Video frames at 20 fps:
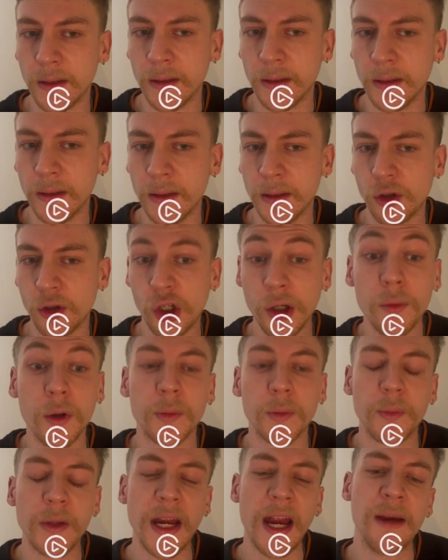she would
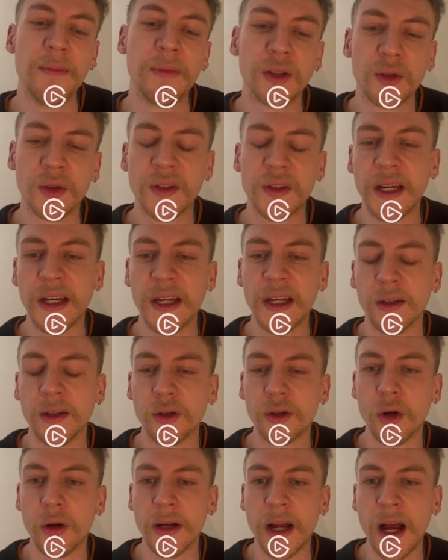be able to sing in a
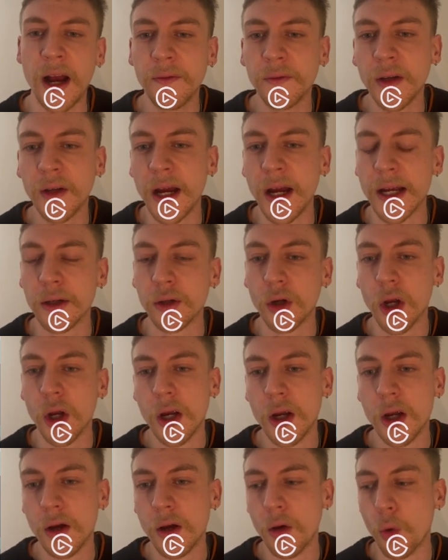turn after and
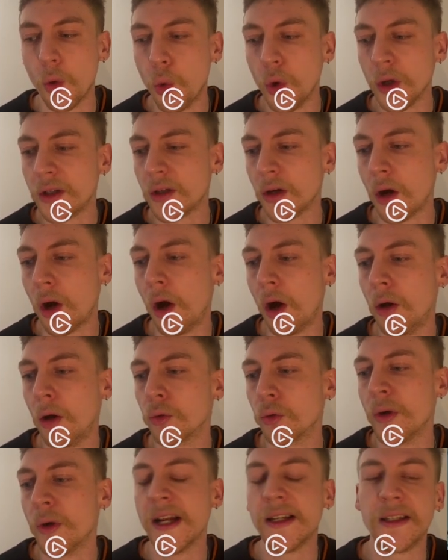would
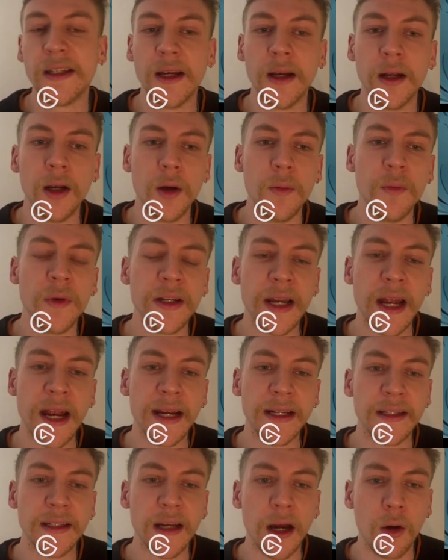already
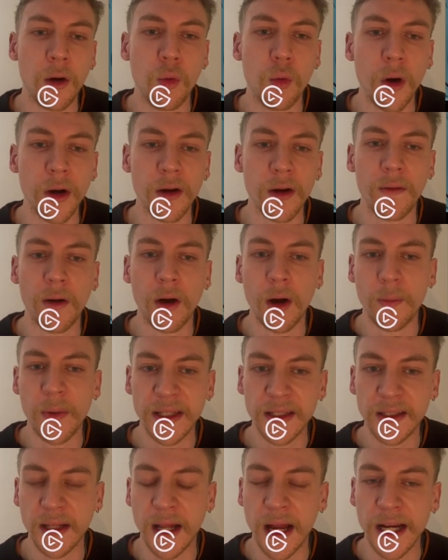eliminate one of our
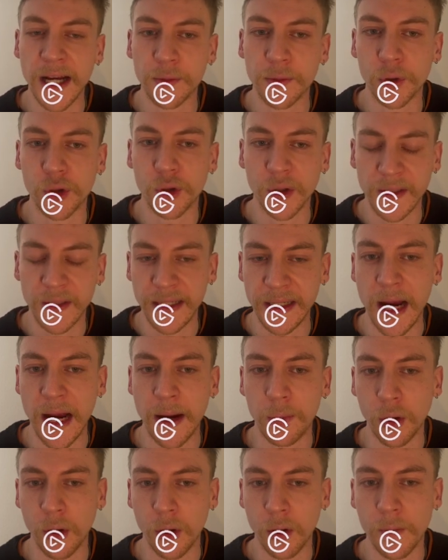best lines, which is
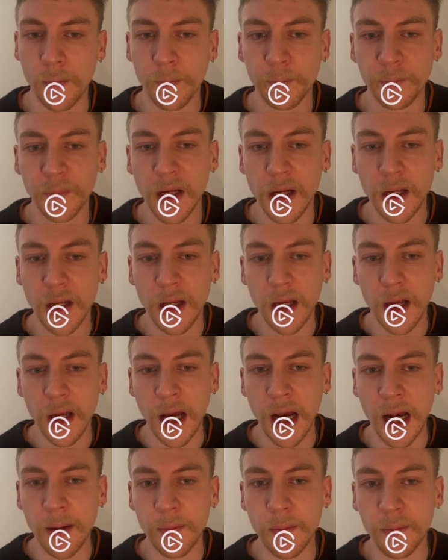Diablo.
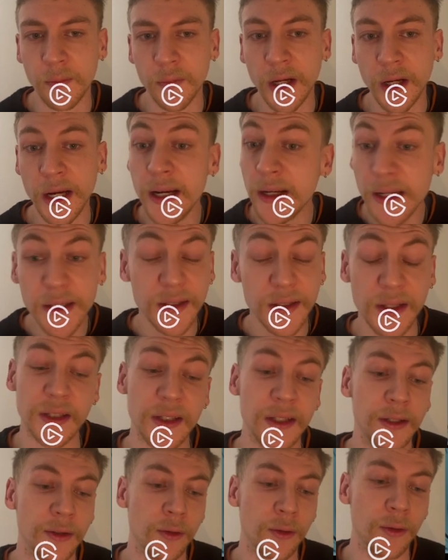It is the
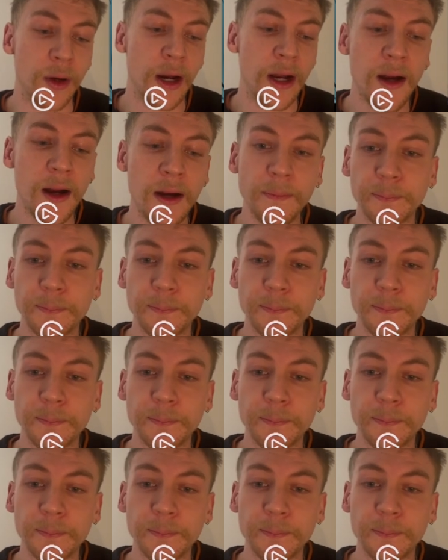Cinderella.